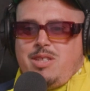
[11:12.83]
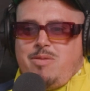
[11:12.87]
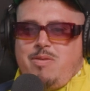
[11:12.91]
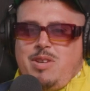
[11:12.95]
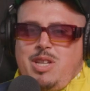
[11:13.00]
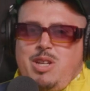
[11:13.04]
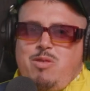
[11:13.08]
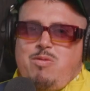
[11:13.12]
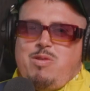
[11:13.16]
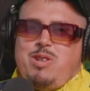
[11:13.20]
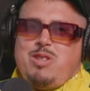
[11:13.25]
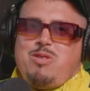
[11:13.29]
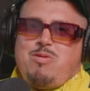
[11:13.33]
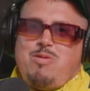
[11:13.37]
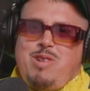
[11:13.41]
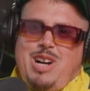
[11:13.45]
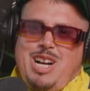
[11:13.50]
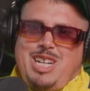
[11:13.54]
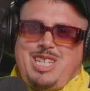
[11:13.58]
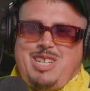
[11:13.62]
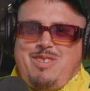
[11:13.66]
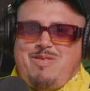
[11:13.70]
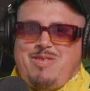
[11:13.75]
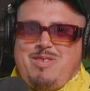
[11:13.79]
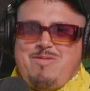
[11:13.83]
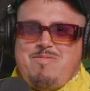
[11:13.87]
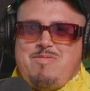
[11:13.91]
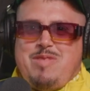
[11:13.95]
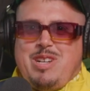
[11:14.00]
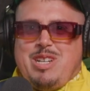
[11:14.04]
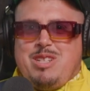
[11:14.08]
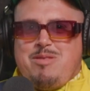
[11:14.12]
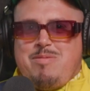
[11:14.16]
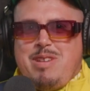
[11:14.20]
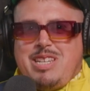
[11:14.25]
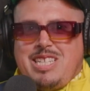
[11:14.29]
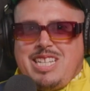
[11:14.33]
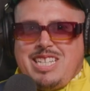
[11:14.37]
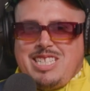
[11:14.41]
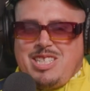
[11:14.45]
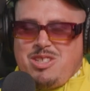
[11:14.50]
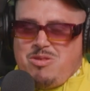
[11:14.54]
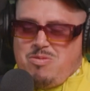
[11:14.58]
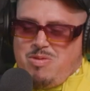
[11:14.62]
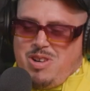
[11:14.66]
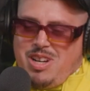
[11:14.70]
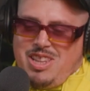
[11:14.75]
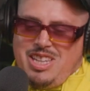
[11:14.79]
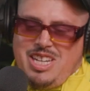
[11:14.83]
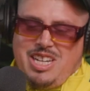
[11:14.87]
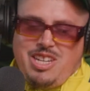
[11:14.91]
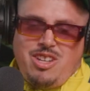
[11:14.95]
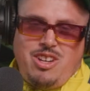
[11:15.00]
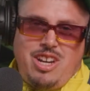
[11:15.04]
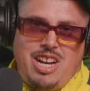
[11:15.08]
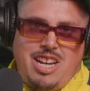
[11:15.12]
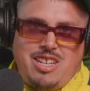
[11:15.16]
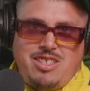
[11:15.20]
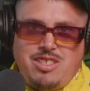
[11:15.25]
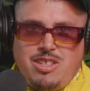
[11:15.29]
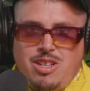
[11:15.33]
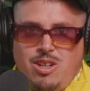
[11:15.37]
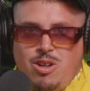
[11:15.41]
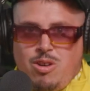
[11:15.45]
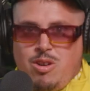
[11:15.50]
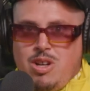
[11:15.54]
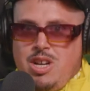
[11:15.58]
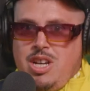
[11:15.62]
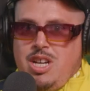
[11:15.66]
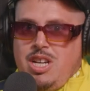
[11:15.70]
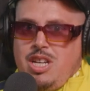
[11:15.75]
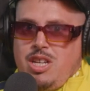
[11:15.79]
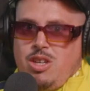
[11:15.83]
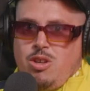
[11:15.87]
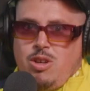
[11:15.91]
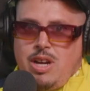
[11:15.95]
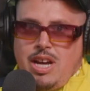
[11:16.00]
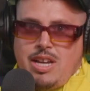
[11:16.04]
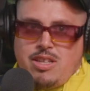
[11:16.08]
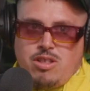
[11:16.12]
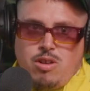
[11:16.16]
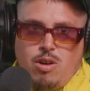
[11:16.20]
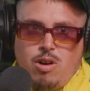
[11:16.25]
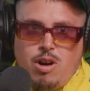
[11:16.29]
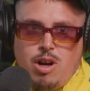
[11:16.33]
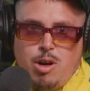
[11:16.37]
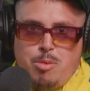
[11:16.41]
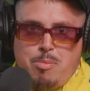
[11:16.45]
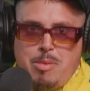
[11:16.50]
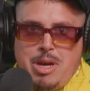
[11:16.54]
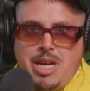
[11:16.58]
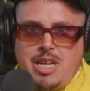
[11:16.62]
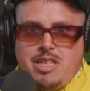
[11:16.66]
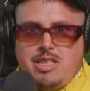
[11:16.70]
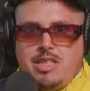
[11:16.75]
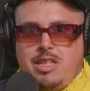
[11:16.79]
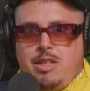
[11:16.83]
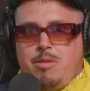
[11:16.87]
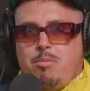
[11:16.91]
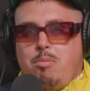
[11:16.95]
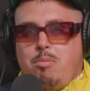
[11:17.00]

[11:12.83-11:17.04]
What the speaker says: if anyone's watching from PeerSpace, I just want to let you guys know you guys are amazing.